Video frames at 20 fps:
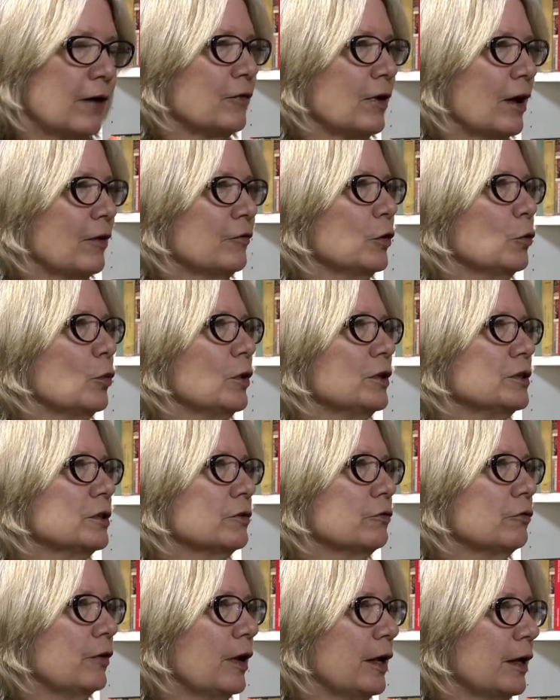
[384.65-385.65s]
everyone's
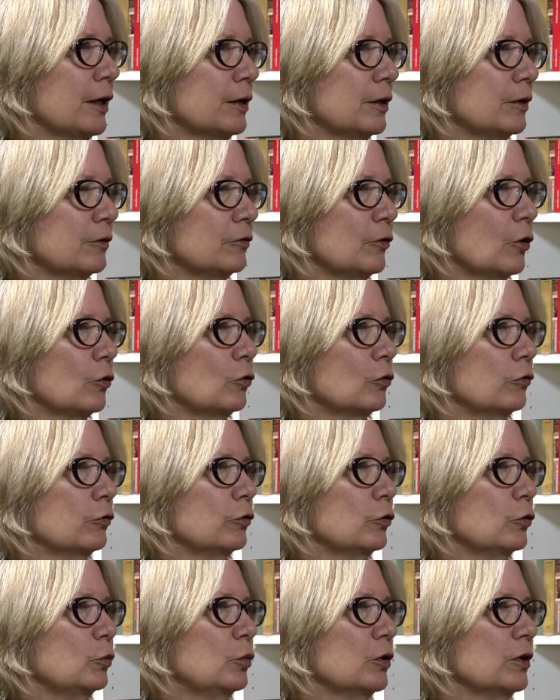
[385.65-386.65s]
a fan of local
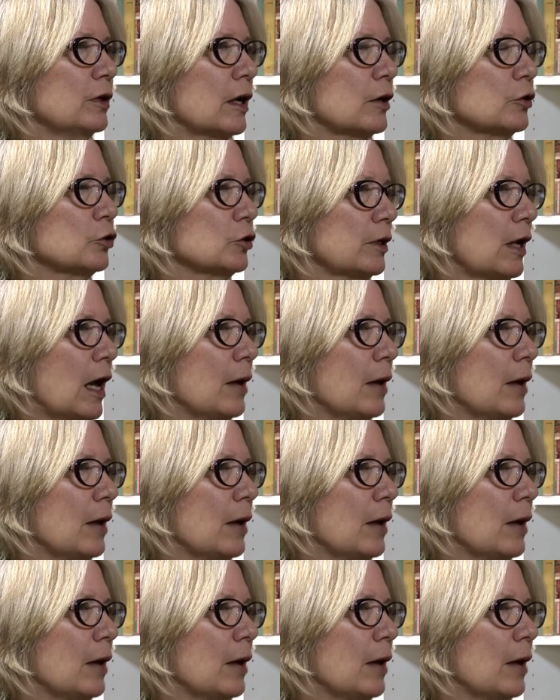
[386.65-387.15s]
food production.